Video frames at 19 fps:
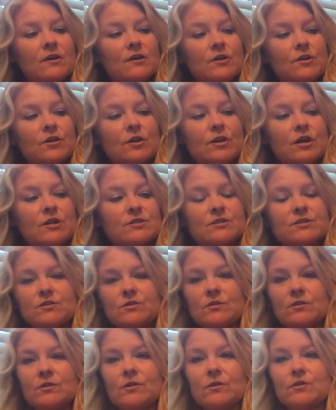You could also do
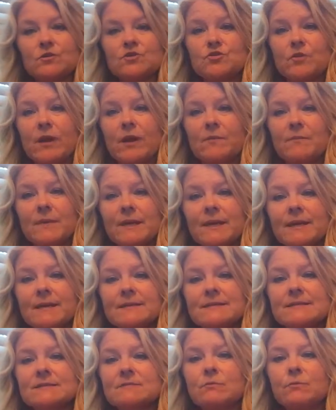a little trail
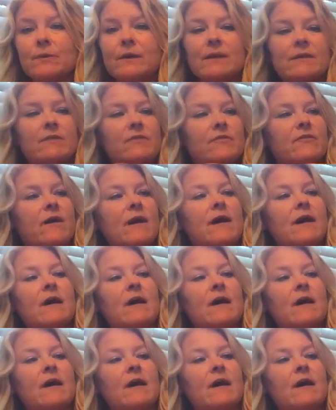mix with